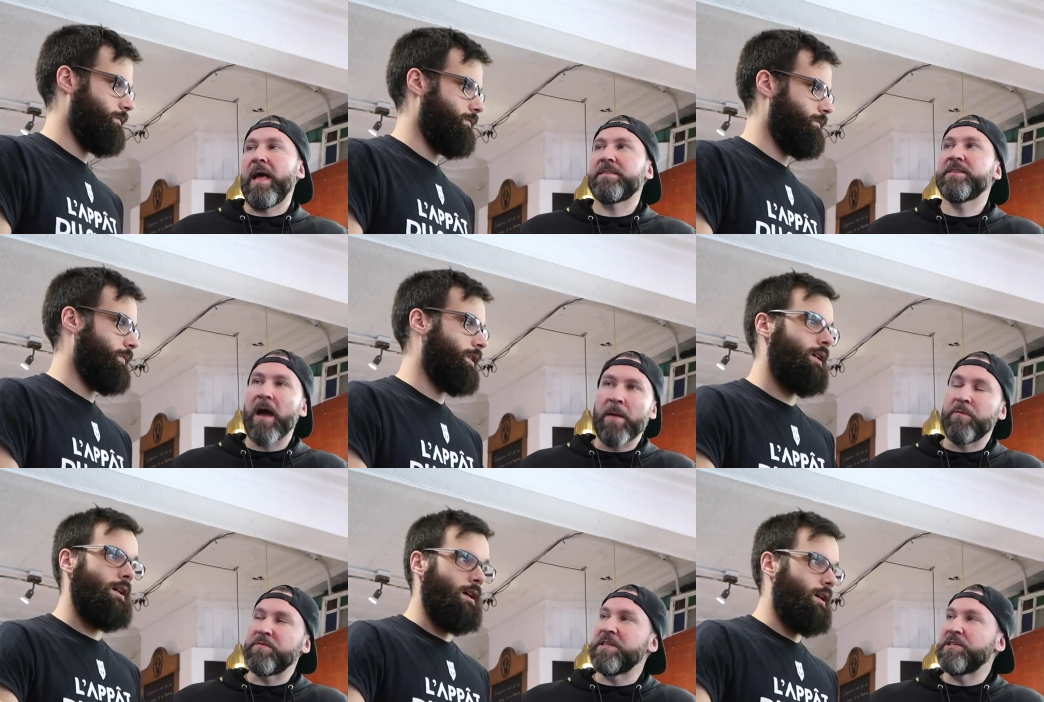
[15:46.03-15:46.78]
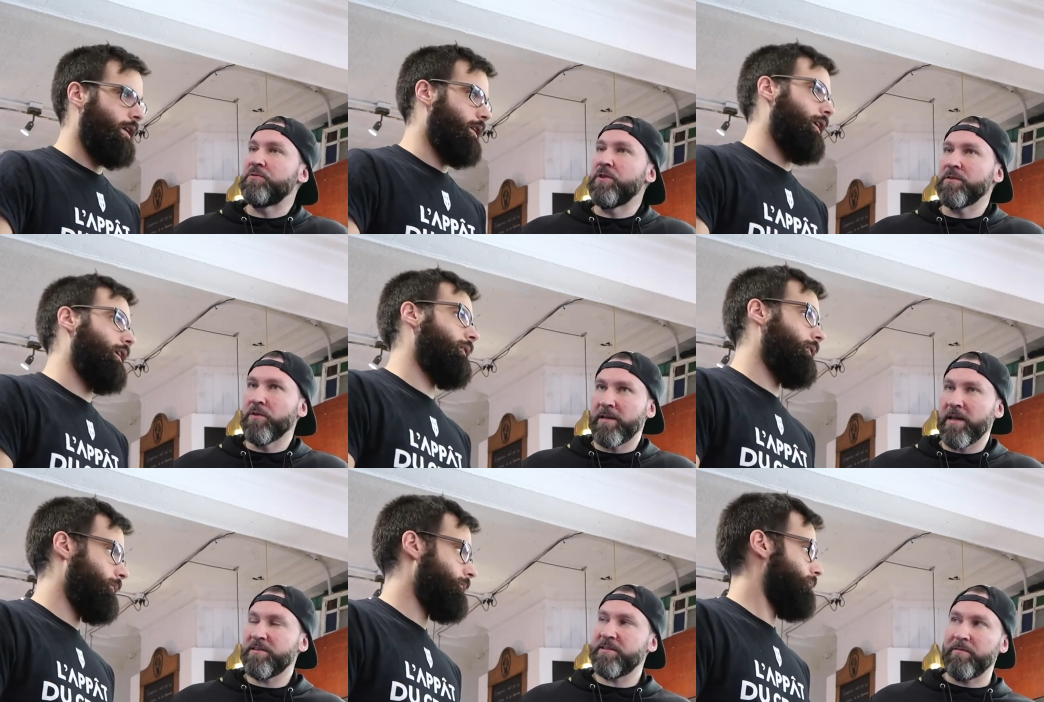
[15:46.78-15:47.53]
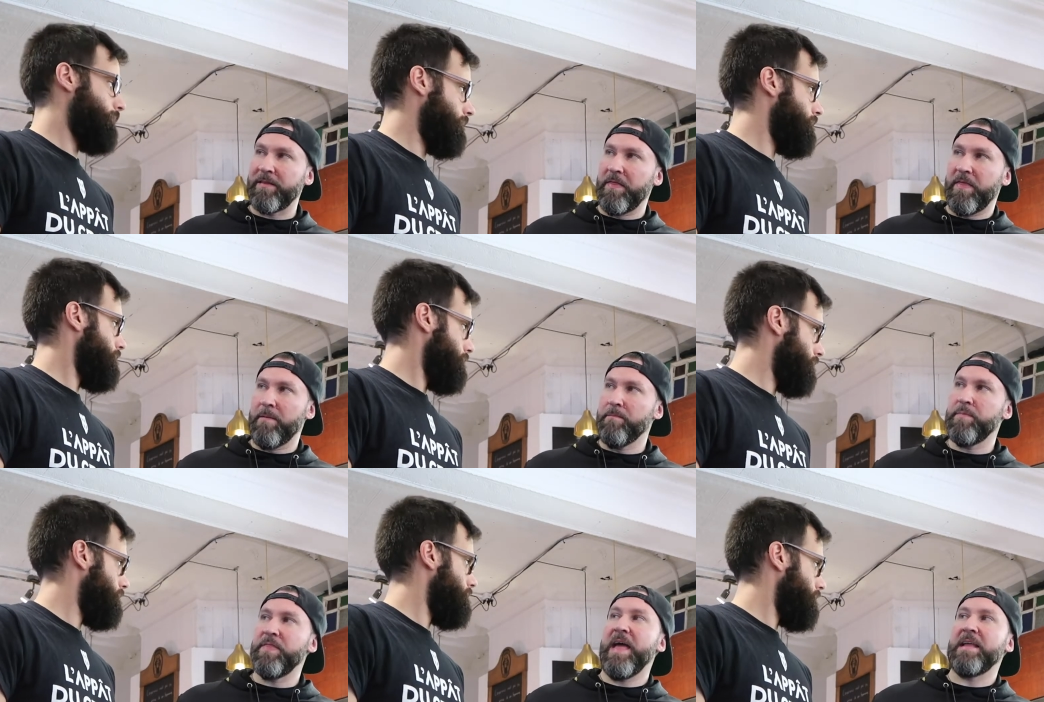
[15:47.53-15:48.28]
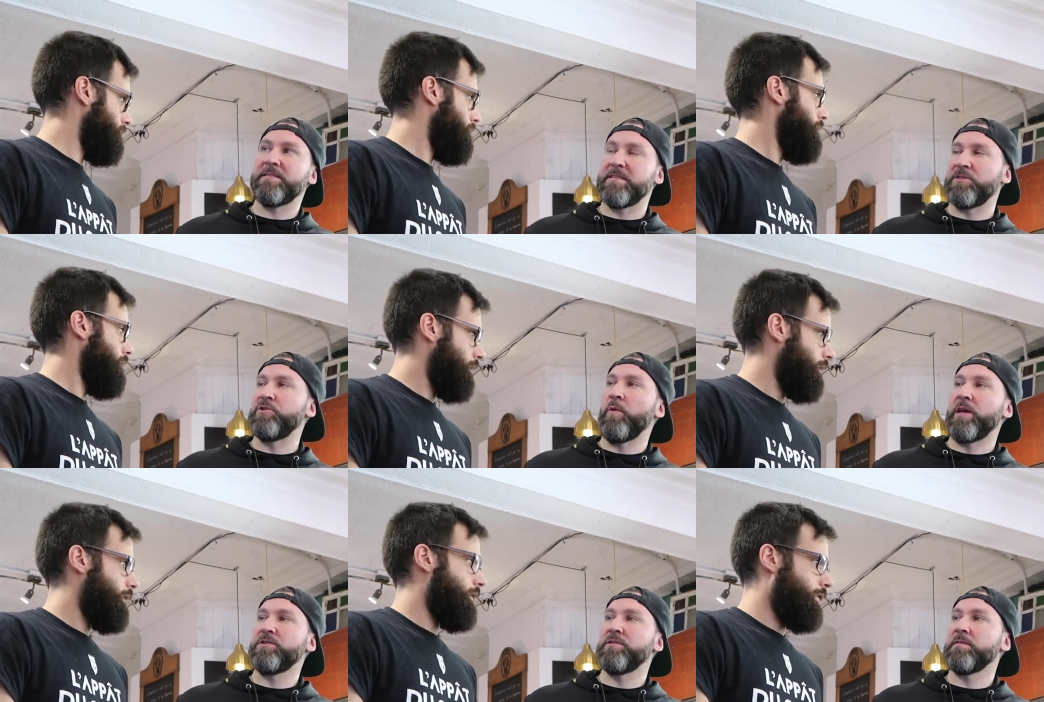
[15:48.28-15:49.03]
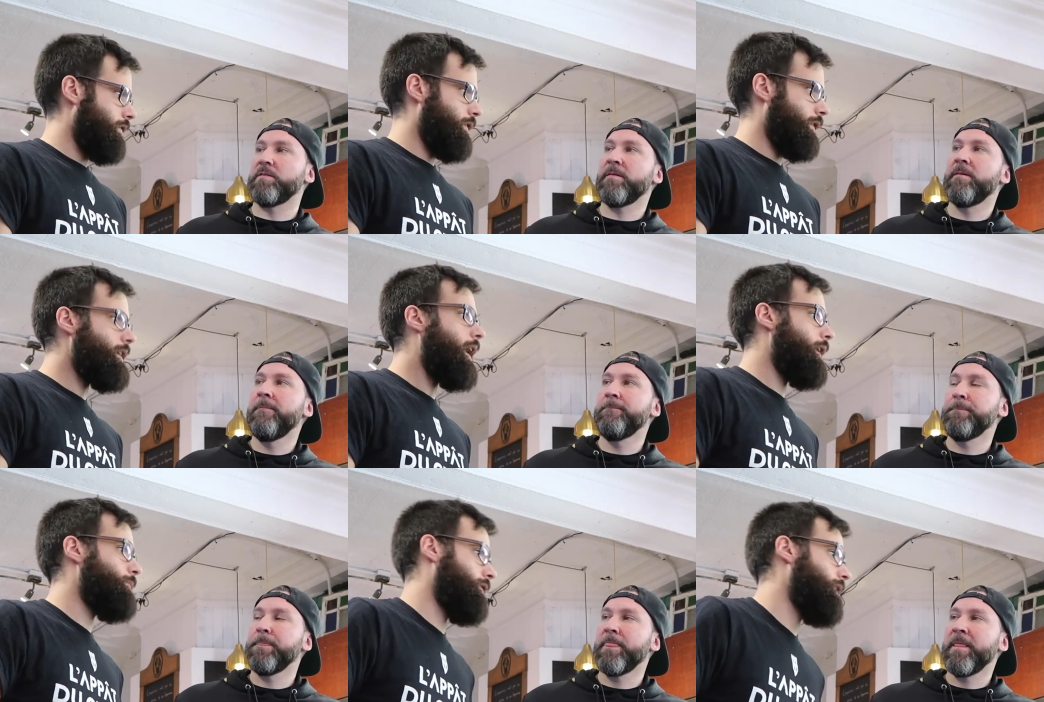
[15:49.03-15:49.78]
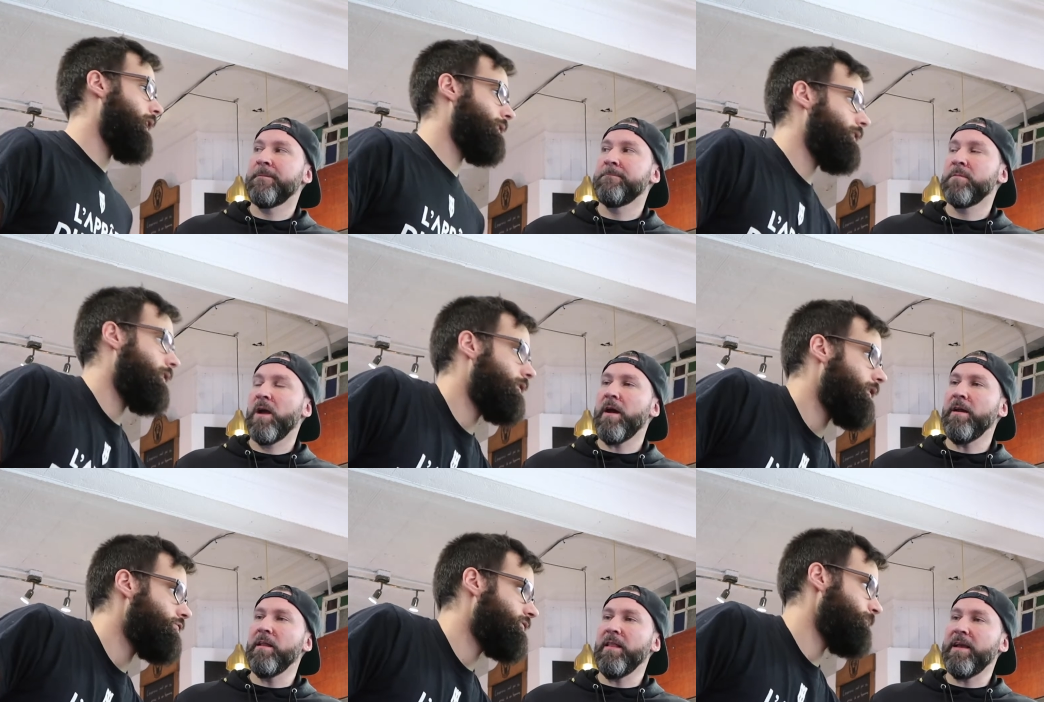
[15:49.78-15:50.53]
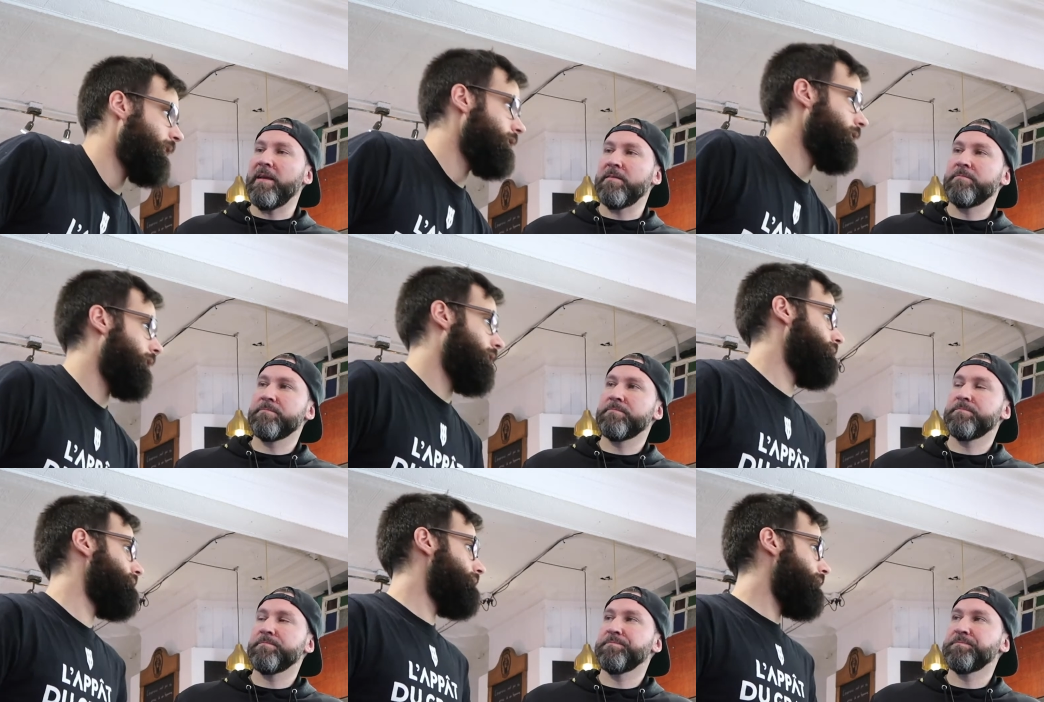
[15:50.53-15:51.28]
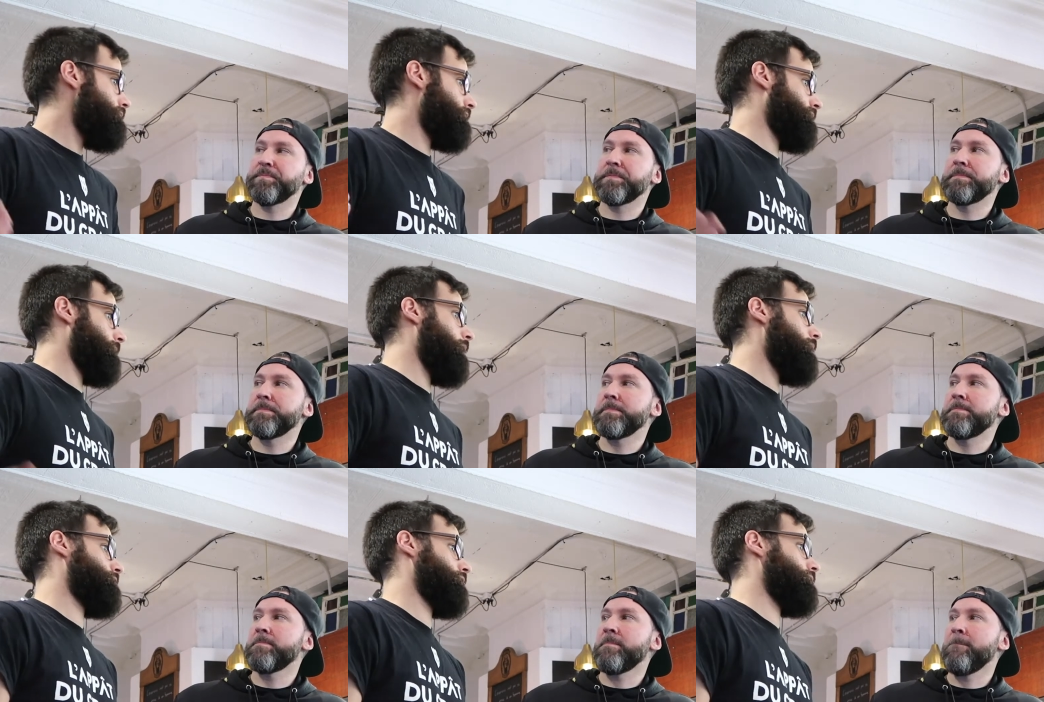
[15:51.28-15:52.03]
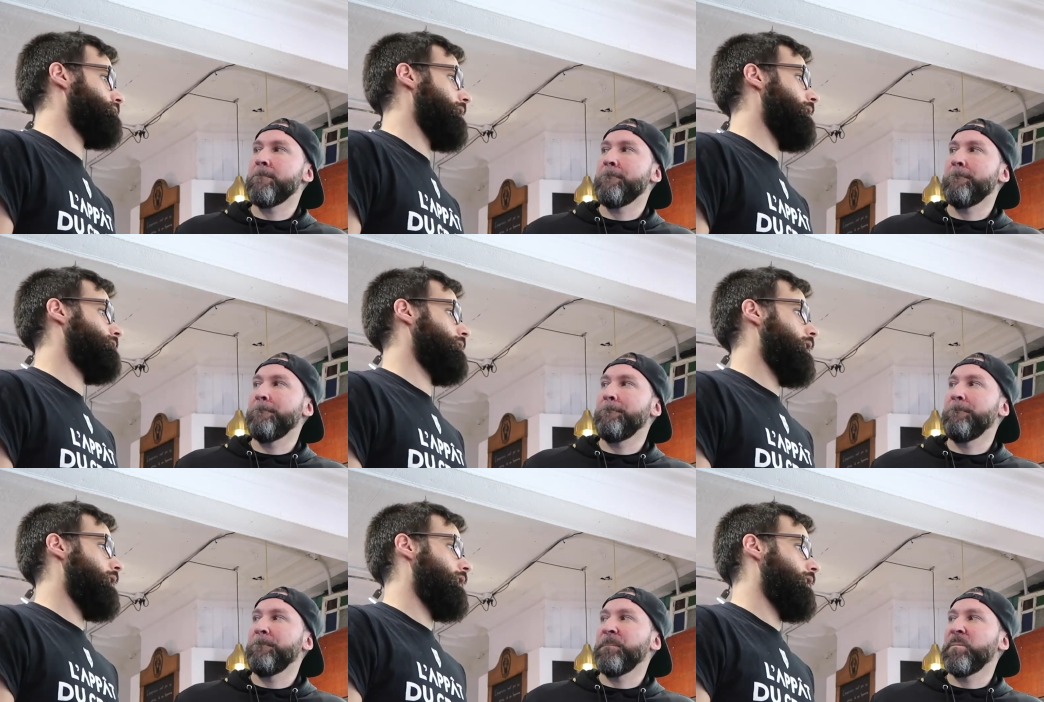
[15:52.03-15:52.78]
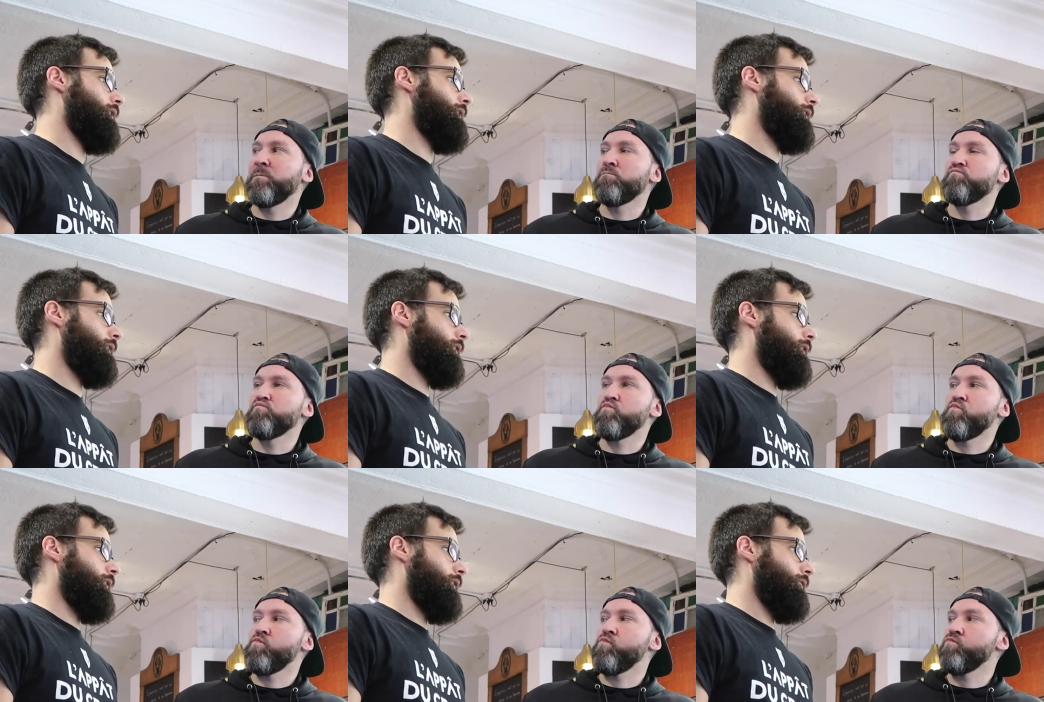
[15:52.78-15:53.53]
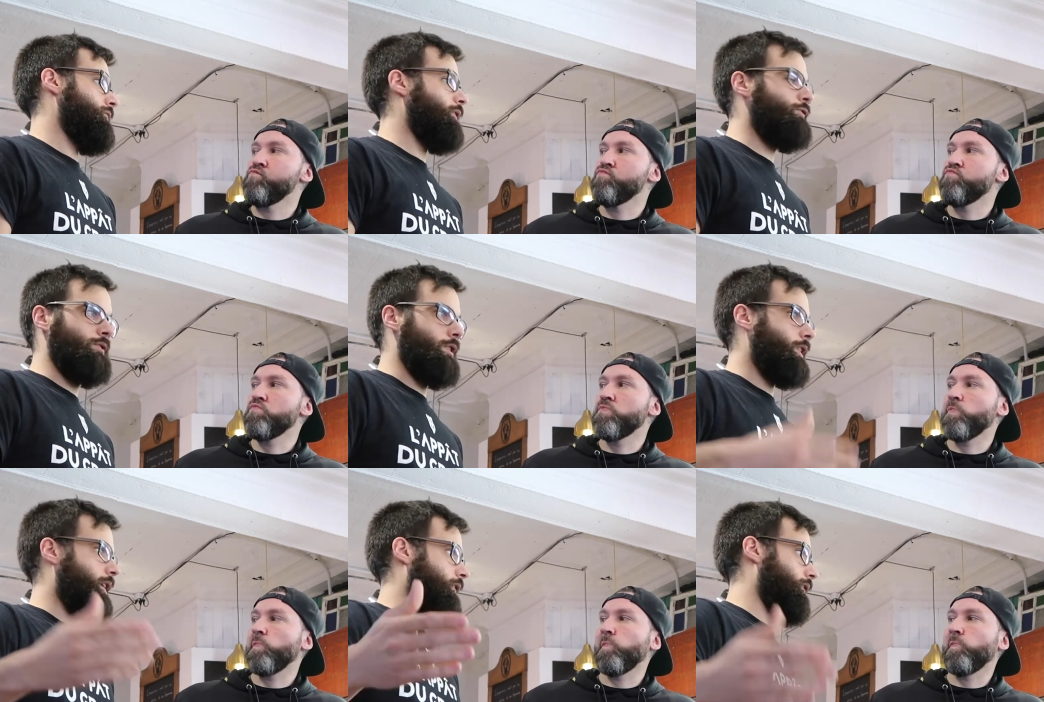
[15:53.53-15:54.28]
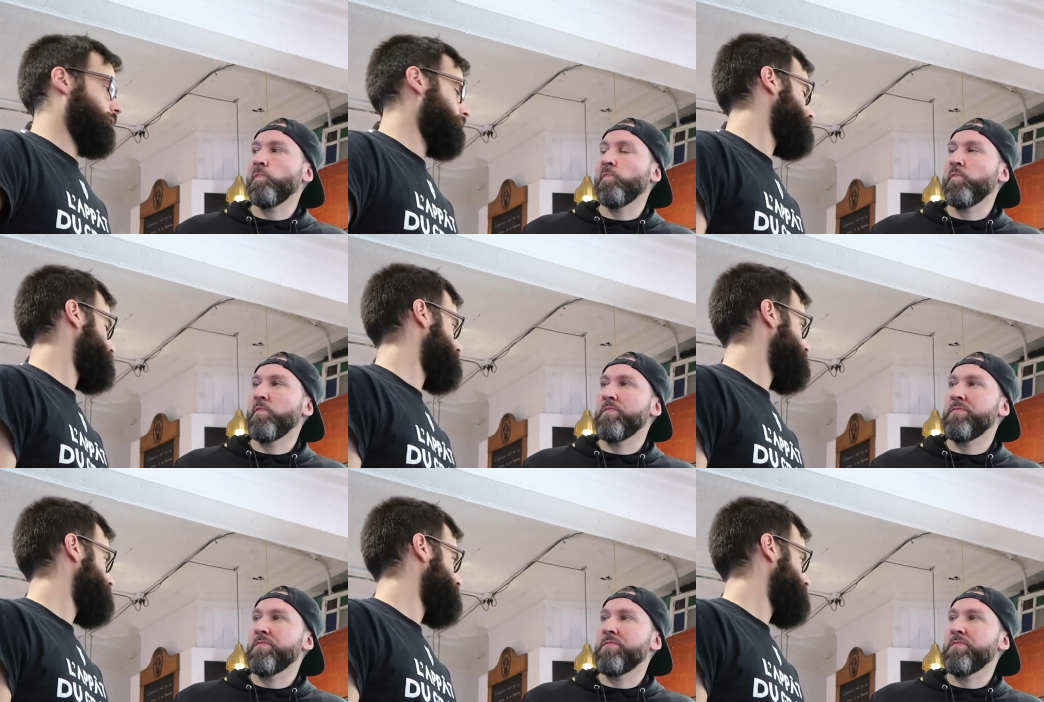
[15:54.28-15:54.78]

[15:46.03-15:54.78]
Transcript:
Speaker 1: That type of situation, not necessarily them, but that situation.
Speaker 2: Yeah, I mean, yeah, there, there's plenty of there's some options. You have uh, you have to look uh, look for